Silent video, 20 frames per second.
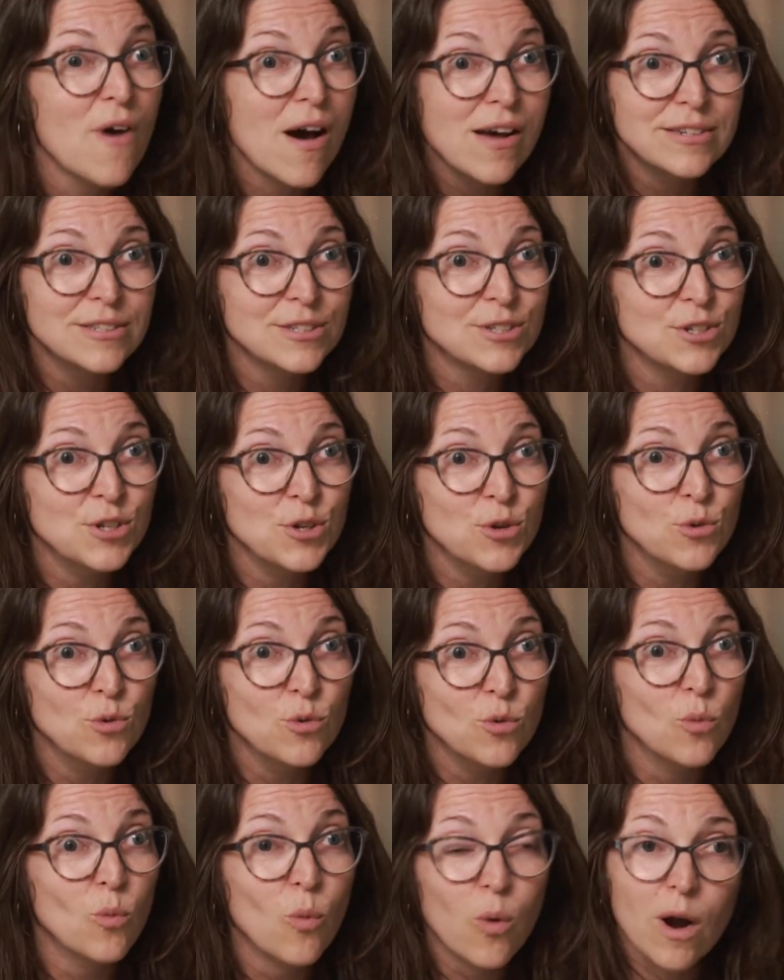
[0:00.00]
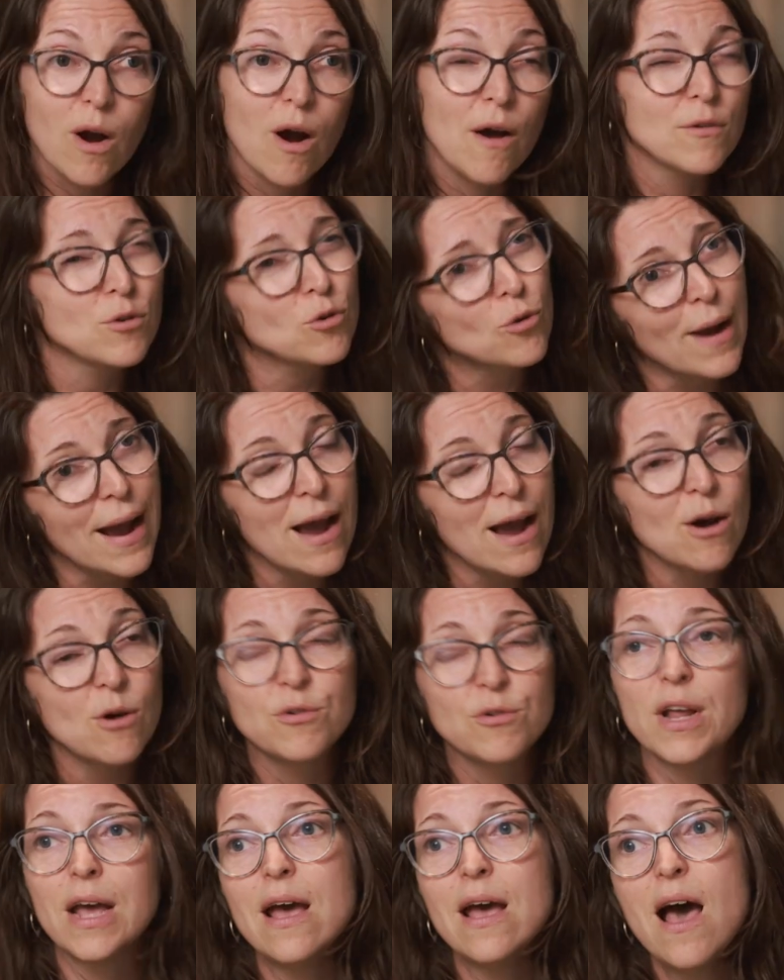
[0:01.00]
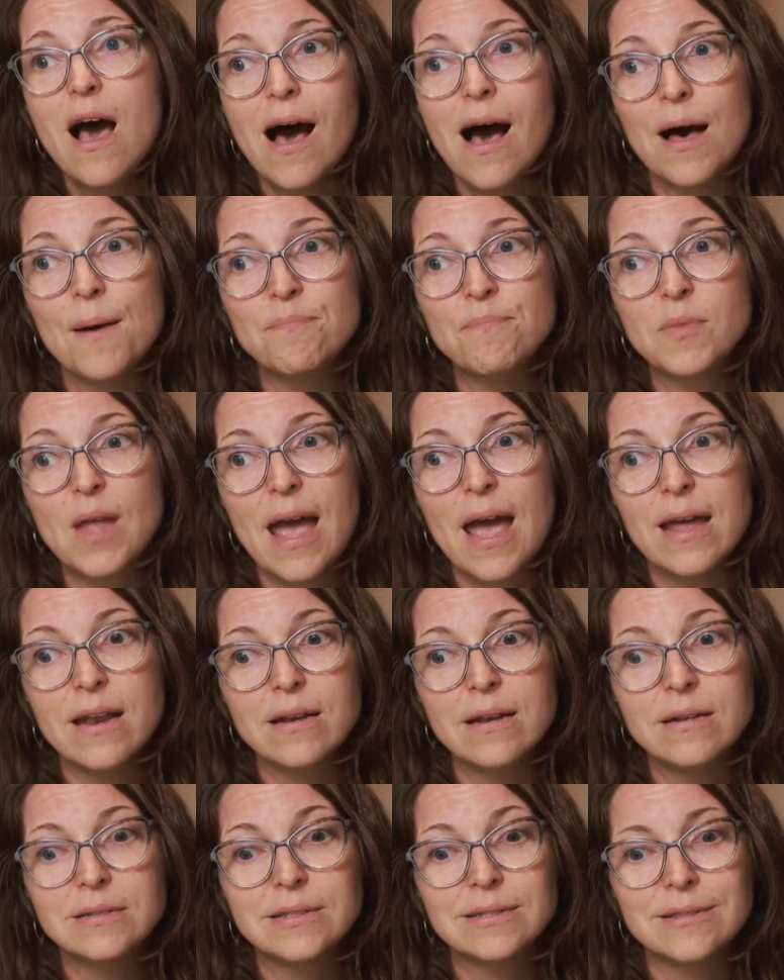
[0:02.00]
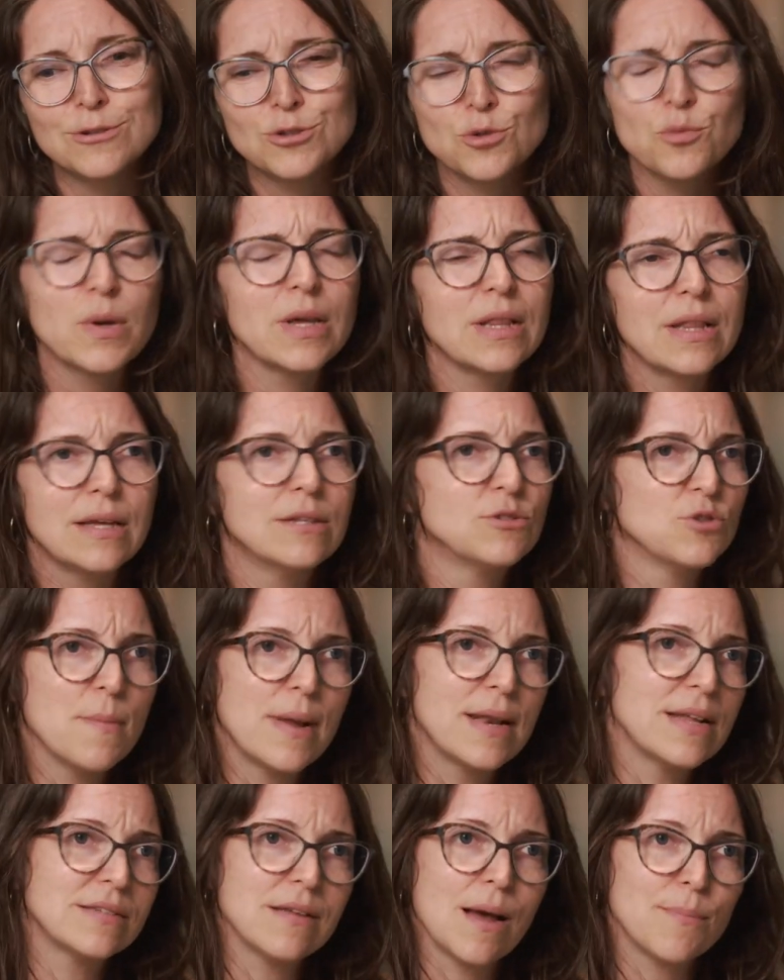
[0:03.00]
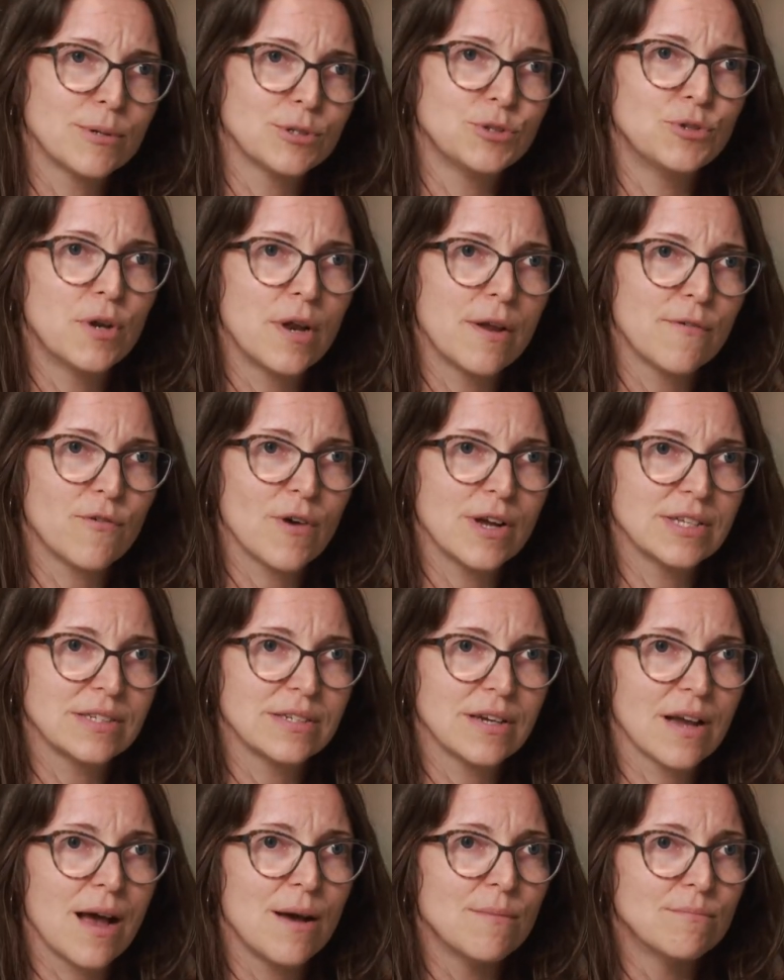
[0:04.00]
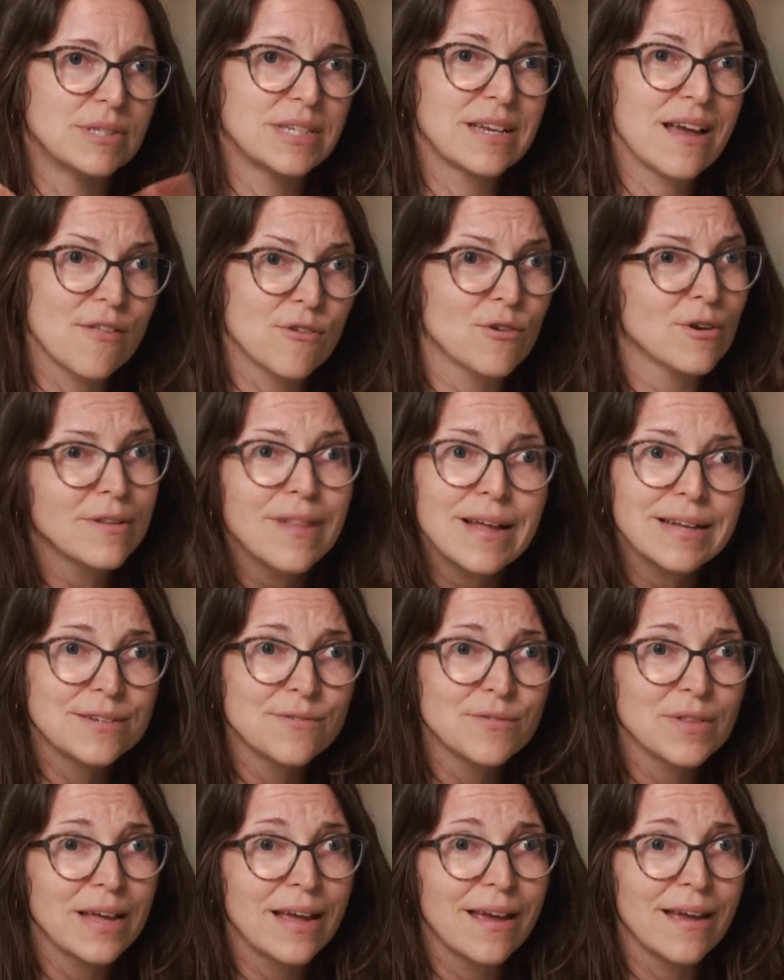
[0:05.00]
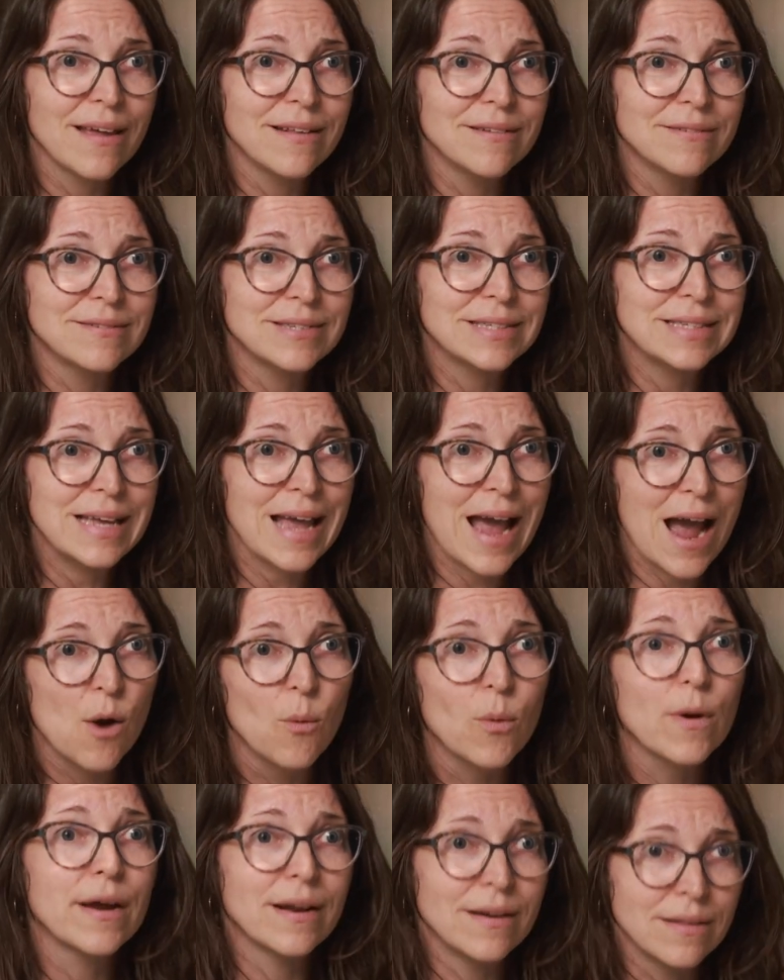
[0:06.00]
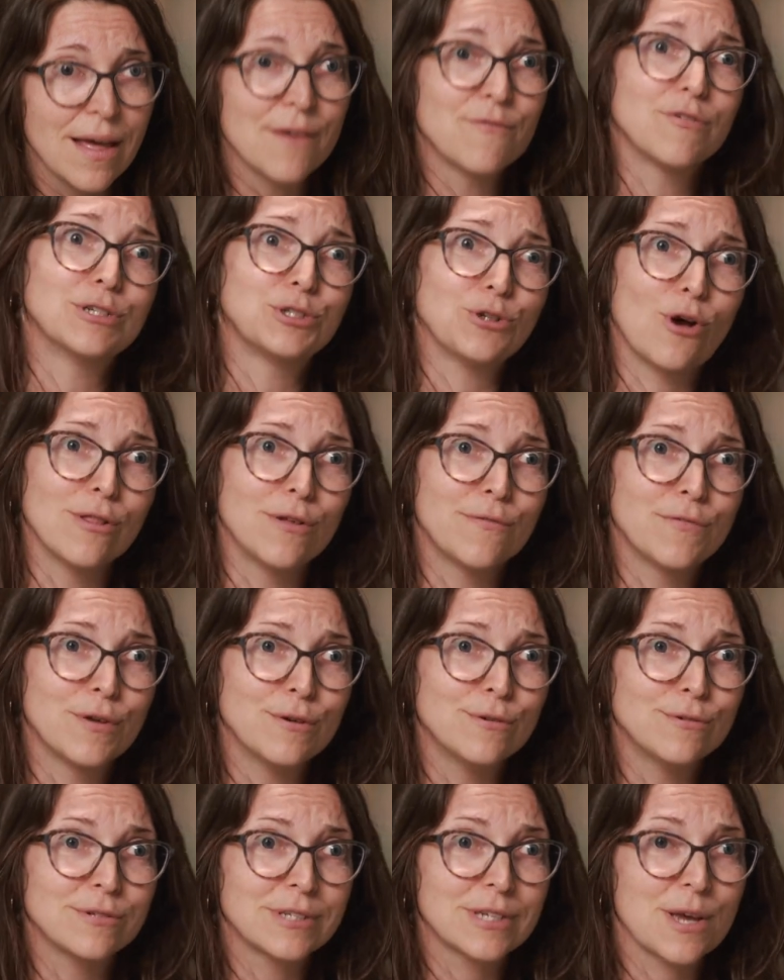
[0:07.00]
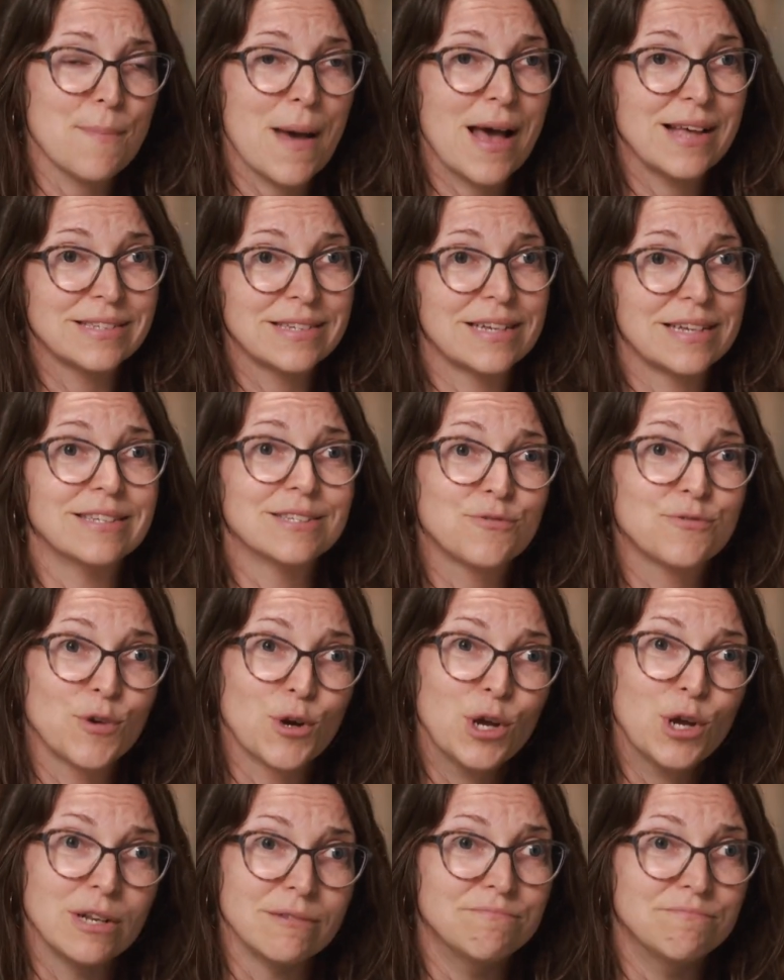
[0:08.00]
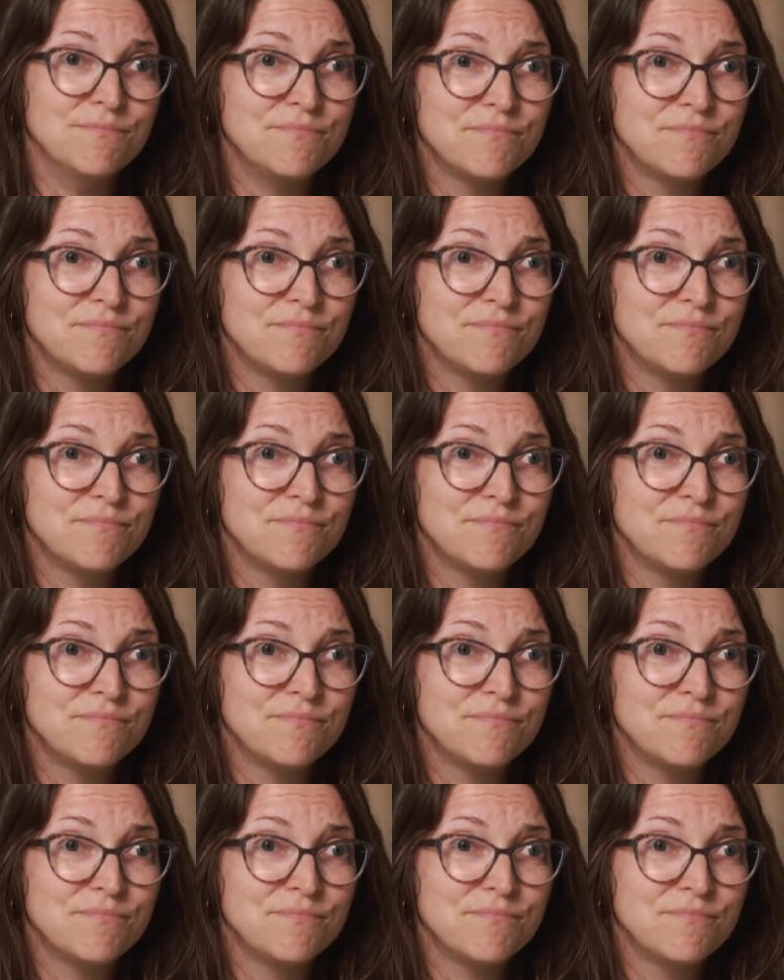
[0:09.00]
fund new work on ground, and there's a really tremendous opportunity for us to come together collectively and see how we're going to leverage all of those capacities for good.